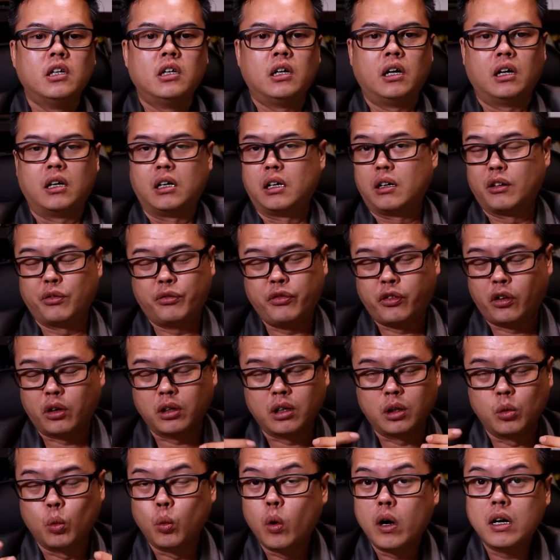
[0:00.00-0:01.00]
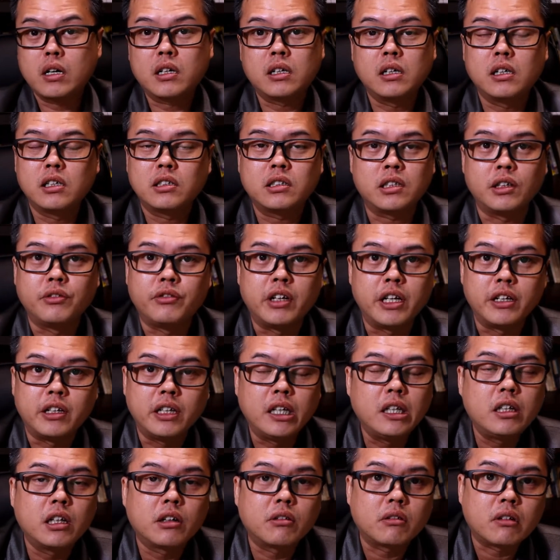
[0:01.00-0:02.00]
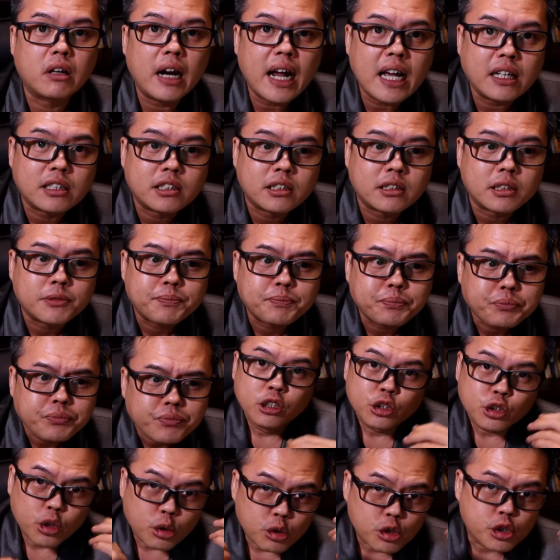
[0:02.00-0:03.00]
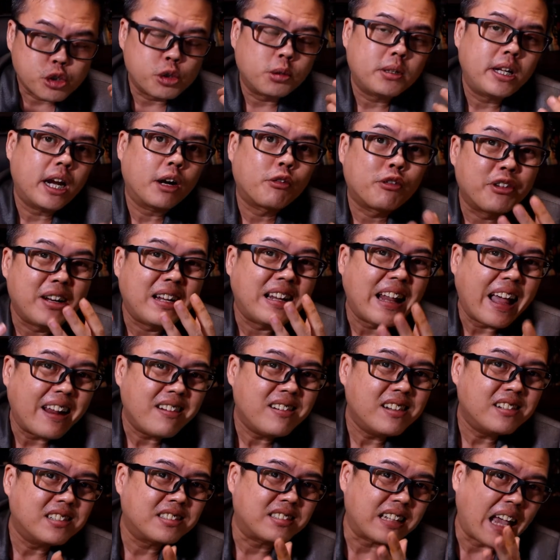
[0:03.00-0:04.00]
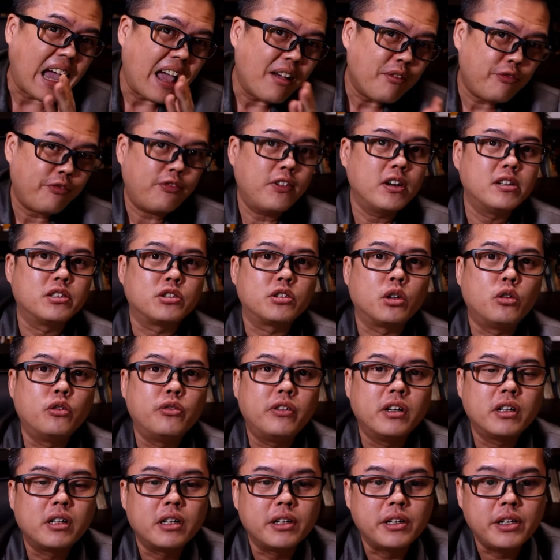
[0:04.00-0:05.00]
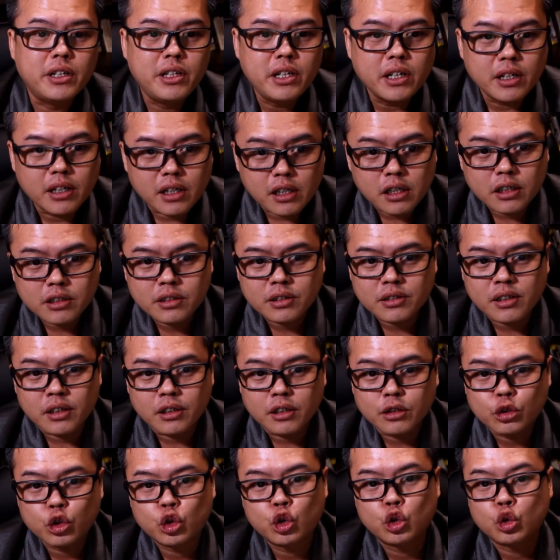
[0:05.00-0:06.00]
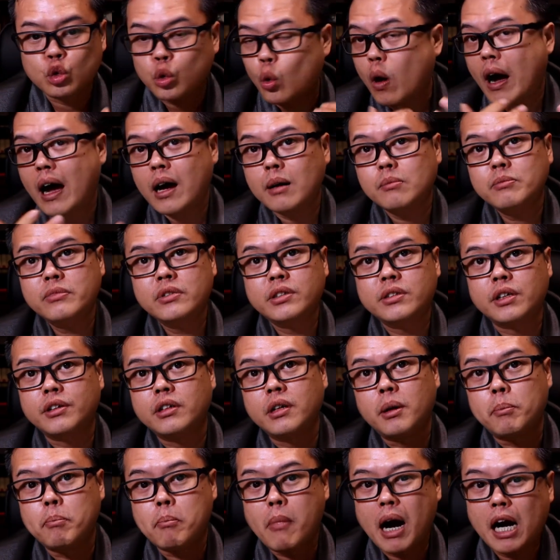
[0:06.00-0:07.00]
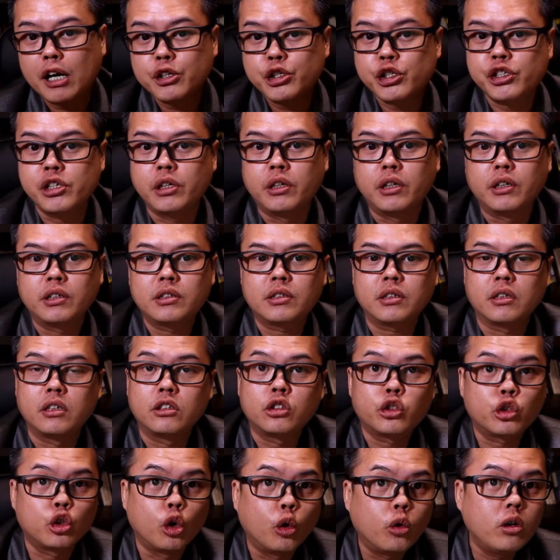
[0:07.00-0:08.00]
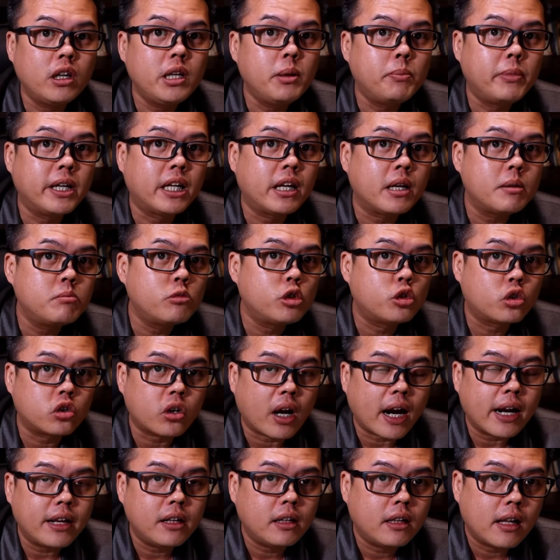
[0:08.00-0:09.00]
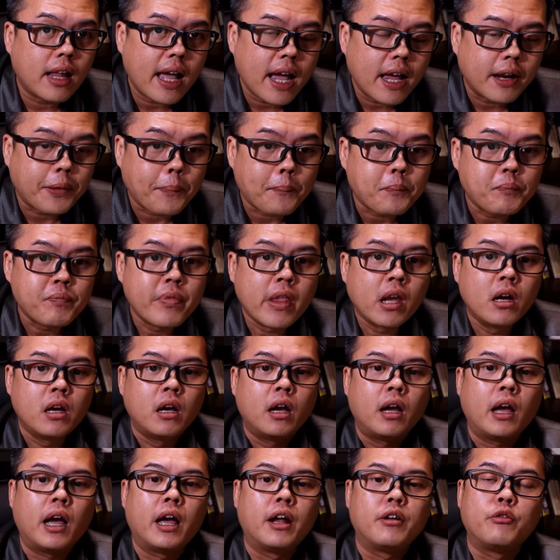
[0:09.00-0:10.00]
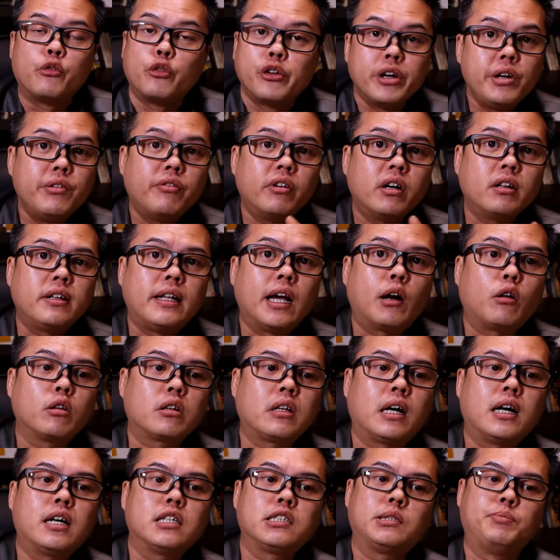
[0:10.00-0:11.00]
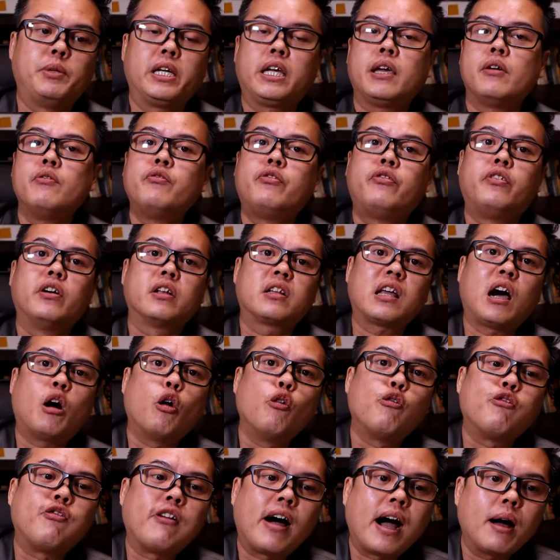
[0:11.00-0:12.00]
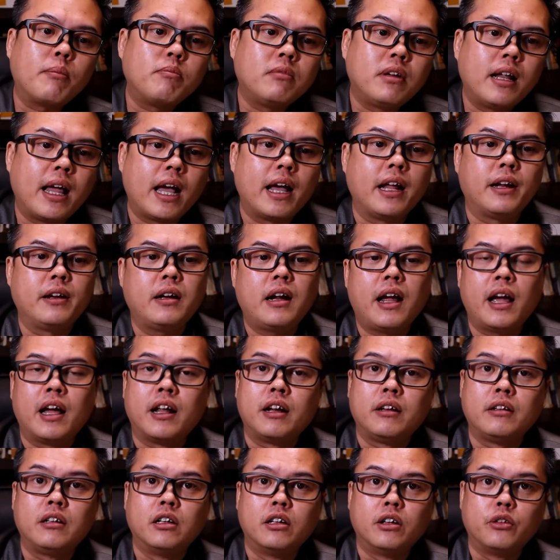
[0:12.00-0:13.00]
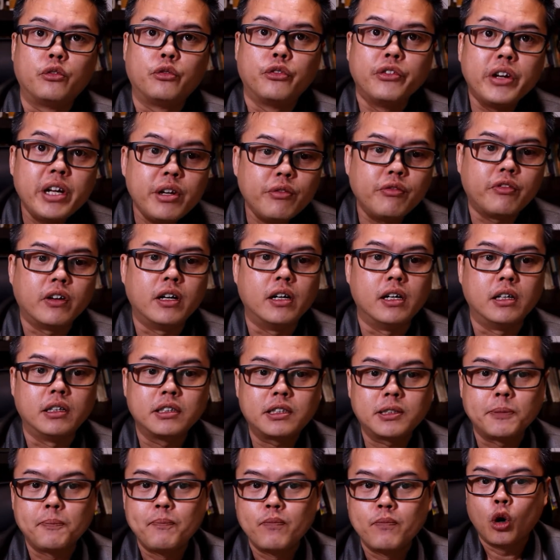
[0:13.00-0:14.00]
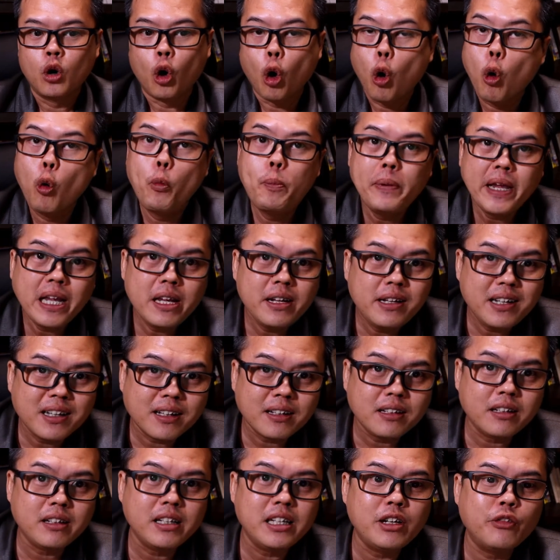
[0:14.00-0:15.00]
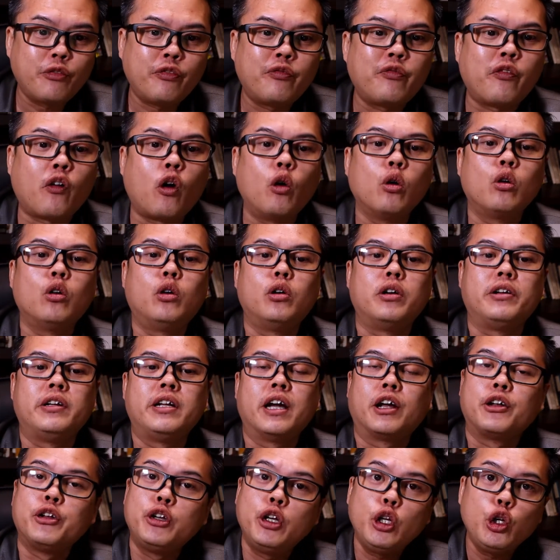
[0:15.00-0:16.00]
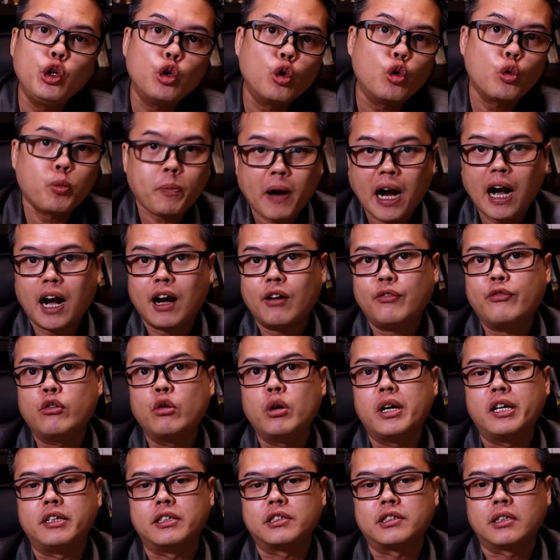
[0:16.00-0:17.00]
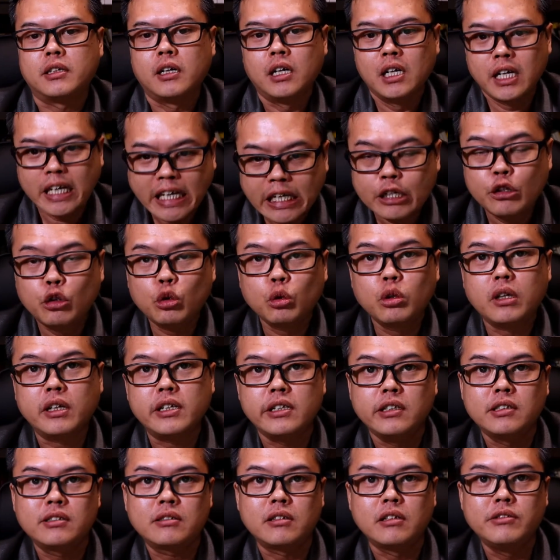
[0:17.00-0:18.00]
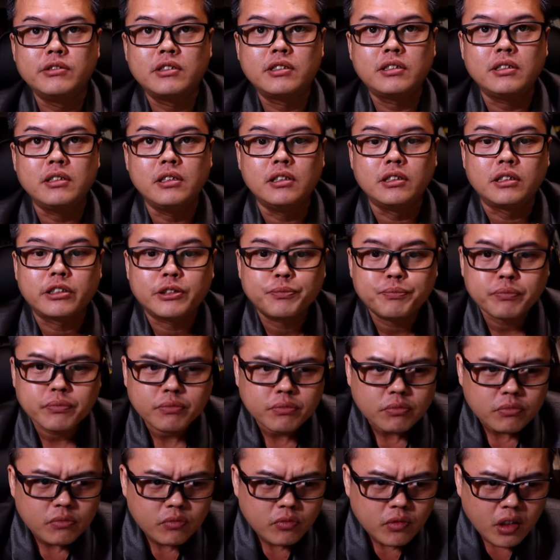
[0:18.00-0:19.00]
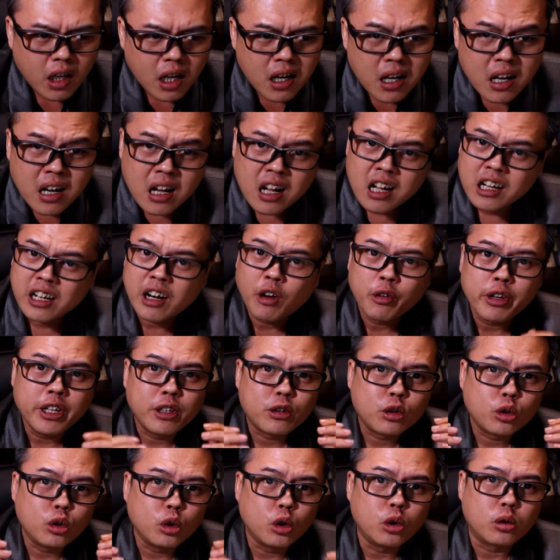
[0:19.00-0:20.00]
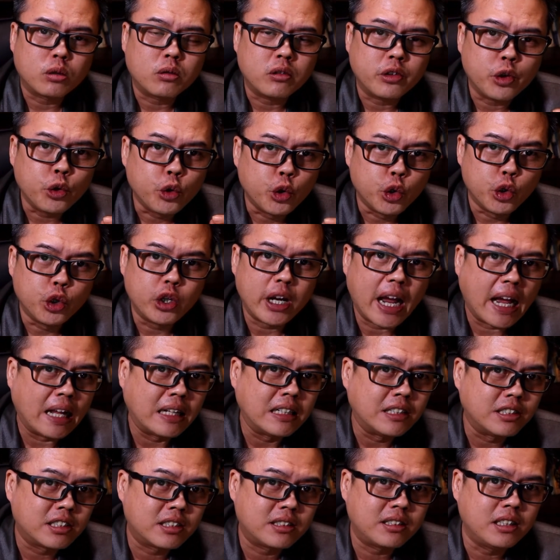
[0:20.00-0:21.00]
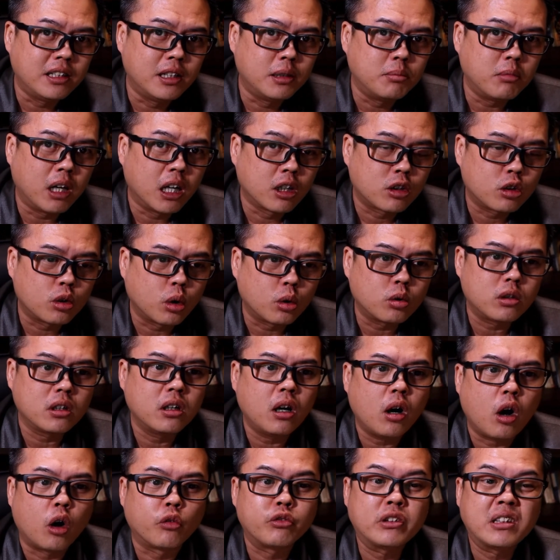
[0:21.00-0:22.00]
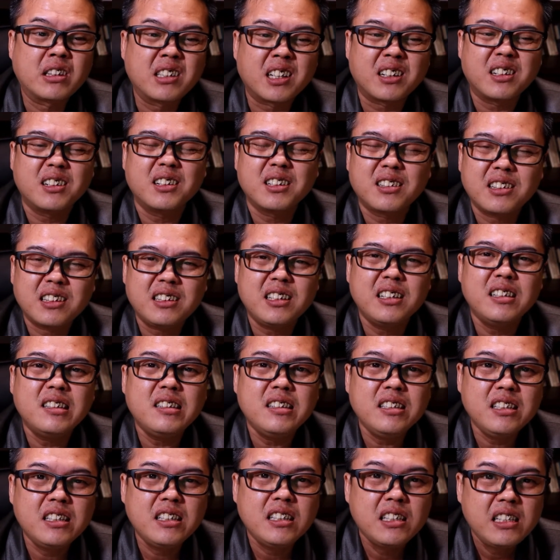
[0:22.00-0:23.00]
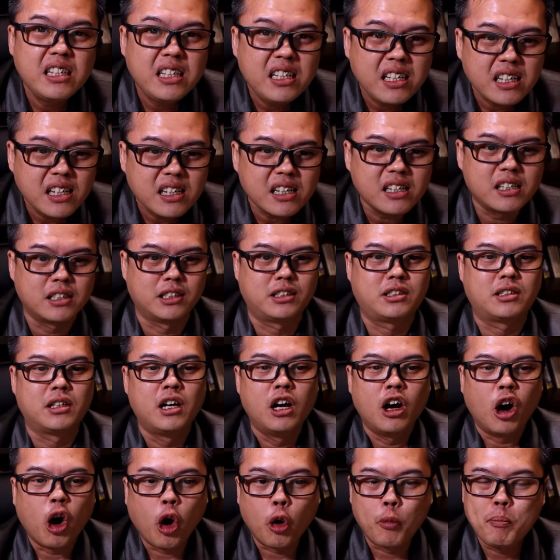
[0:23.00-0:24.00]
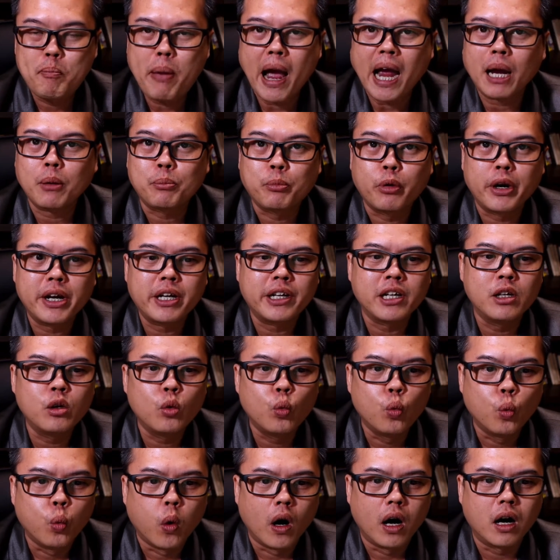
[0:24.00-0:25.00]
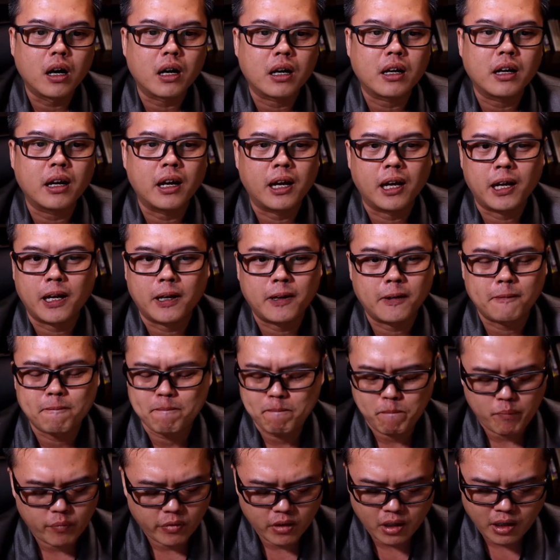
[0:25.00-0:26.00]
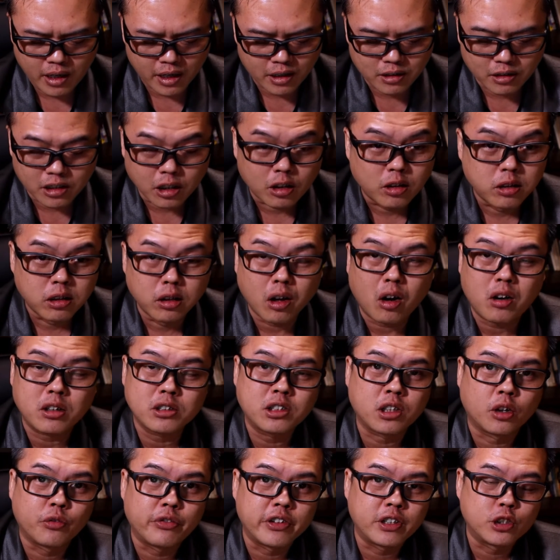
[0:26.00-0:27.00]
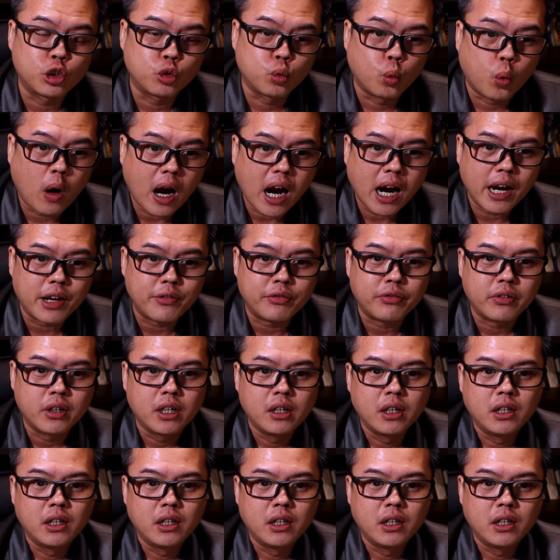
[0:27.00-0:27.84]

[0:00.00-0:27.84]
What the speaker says: for the workers if they needed rest. So through their relentless efforts over the years, the swamps and the marshes slowly became dry land, and river deltas became fertile farmland, and the rivers obediently followed their new pathways into the eastern seas. Now it took Yu and his team a total of 13 years of backbreaking work and the loss of his wife,